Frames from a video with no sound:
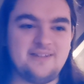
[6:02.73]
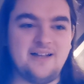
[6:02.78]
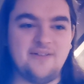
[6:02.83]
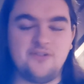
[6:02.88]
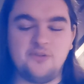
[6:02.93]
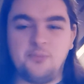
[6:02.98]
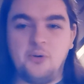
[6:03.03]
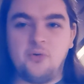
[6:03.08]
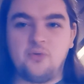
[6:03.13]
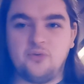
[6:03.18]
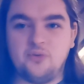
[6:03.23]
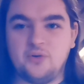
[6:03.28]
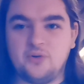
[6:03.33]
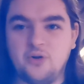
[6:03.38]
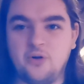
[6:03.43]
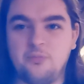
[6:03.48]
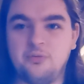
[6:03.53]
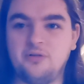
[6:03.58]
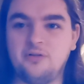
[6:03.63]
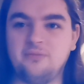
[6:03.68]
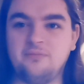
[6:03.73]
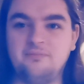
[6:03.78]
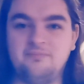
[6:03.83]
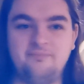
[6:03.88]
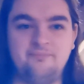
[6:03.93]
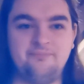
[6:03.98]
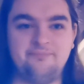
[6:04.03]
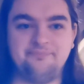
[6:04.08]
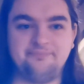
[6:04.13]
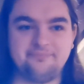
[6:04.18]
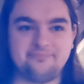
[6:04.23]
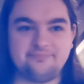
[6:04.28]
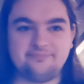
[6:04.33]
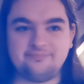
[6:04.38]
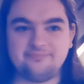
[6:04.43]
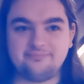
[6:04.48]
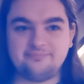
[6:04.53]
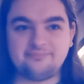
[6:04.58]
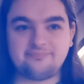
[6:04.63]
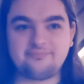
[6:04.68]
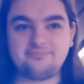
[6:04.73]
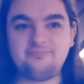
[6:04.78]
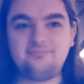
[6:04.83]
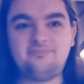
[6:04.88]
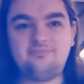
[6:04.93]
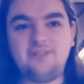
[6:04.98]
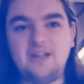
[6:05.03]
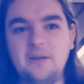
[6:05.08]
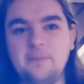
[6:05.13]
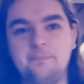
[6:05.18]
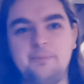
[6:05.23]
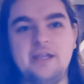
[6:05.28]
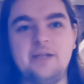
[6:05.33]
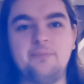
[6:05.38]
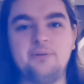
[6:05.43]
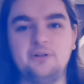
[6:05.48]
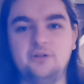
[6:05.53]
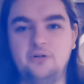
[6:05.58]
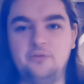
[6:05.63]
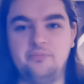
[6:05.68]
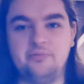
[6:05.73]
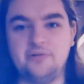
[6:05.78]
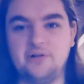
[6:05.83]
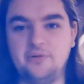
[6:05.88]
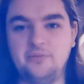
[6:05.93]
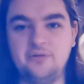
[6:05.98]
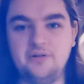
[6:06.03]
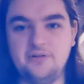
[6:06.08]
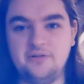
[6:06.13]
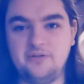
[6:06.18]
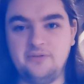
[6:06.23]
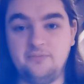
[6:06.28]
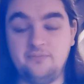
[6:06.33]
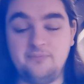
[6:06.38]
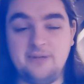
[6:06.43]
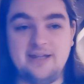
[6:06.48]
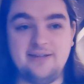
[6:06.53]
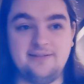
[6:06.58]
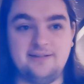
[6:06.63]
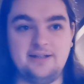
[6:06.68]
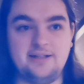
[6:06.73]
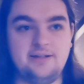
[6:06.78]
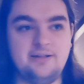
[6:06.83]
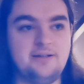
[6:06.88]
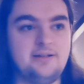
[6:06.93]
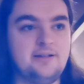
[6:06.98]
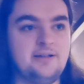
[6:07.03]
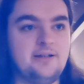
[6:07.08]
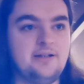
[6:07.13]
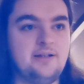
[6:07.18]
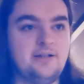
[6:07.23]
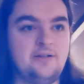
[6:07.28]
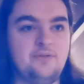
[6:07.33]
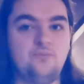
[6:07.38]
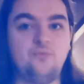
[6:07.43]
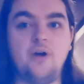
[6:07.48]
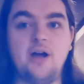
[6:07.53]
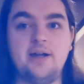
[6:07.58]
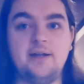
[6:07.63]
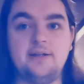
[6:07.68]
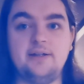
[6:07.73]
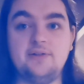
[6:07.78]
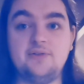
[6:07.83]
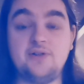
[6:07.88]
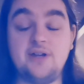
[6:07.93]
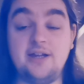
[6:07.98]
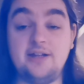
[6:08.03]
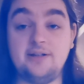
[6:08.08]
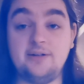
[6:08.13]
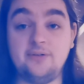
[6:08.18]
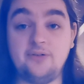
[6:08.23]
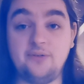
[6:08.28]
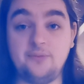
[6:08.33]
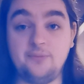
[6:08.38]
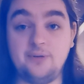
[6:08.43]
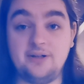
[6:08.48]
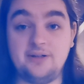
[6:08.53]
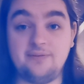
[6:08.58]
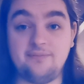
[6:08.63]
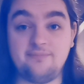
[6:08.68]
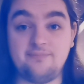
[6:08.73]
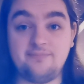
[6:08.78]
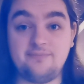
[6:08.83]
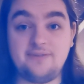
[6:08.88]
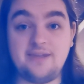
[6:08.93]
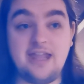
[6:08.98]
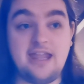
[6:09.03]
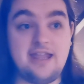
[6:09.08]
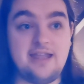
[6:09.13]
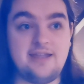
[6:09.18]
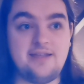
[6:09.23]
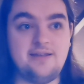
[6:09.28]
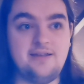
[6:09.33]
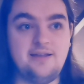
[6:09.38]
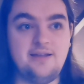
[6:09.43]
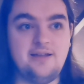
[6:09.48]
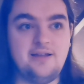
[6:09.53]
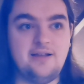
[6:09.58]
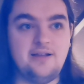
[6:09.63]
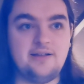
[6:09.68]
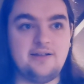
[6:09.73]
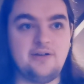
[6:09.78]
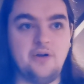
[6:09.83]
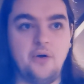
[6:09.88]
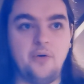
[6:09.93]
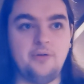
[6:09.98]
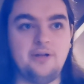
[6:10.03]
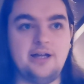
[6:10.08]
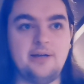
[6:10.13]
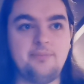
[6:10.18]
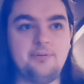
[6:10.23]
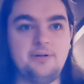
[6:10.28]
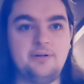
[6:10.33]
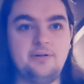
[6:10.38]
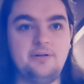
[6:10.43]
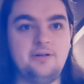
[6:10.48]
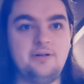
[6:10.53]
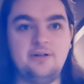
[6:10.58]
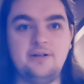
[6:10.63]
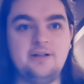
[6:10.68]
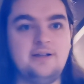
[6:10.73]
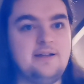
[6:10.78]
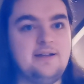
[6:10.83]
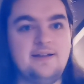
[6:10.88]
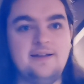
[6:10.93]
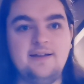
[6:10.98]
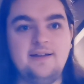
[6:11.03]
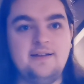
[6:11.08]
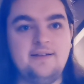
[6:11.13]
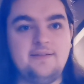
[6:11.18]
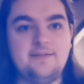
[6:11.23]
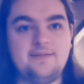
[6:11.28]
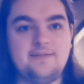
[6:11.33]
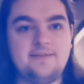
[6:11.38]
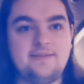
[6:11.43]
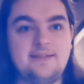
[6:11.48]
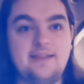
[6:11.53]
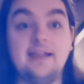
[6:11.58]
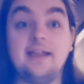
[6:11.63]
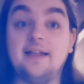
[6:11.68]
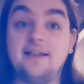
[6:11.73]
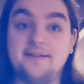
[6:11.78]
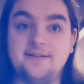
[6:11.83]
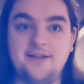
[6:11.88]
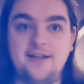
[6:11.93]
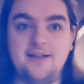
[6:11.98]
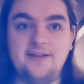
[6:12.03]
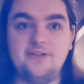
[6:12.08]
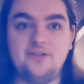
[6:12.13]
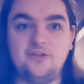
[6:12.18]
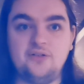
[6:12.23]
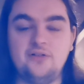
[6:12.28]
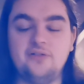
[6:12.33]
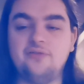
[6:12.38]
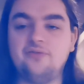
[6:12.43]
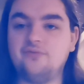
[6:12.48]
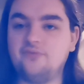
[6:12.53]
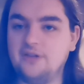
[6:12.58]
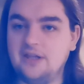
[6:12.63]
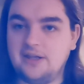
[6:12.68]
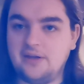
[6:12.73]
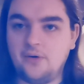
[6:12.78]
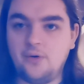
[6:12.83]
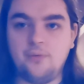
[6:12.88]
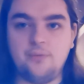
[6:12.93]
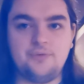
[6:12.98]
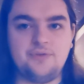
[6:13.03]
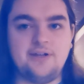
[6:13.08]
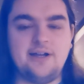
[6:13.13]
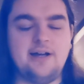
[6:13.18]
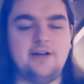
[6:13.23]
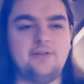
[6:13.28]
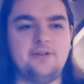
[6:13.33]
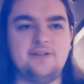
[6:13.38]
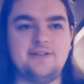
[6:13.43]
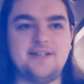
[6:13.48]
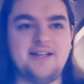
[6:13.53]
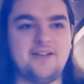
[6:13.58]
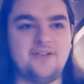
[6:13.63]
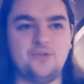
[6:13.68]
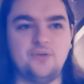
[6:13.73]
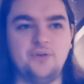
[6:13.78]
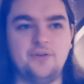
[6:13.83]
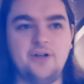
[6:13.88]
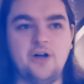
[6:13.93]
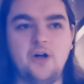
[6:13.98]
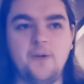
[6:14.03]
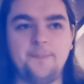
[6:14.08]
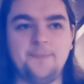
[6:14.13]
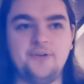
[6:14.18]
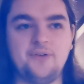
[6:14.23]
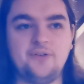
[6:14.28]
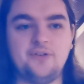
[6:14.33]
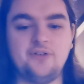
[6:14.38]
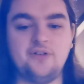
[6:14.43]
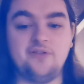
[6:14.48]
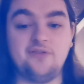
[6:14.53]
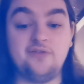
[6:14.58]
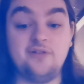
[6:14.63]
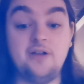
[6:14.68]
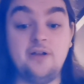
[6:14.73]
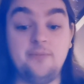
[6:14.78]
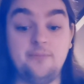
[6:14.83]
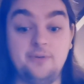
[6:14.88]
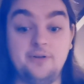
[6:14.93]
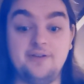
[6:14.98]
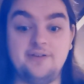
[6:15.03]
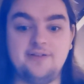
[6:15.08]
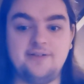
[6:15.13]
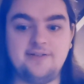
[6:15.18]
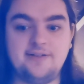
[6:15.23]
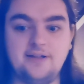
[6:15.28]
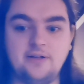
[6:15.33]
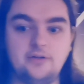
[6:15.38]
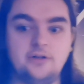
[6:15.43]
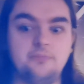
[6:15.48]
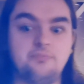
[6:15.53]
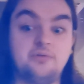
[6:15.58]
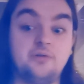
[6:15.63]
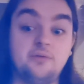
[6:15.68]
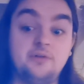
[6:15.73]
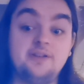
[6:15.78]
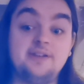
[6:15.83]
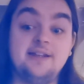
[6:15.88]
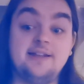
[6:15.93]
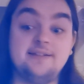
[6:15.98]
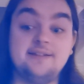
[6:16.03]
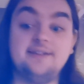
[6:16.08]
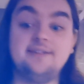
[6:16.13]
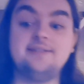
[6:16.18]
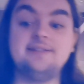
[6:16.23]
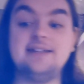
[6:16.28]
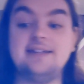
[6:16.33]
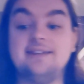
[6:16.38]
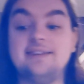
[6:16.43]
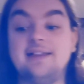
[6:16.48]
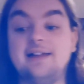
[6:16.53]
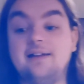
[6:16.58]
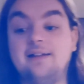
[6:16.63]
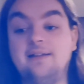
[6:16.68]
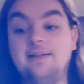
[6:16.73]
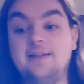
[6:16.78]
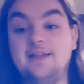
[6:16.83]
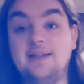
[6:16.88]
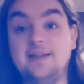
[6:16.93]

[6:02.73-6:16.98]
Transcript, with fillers: I've spoke to a couple people who brew, mainly Ryan at Chainhouse, and when they collab, they get a say in stuff, they go down, test all the hops and stuff, but it's still the brew at the end of the day that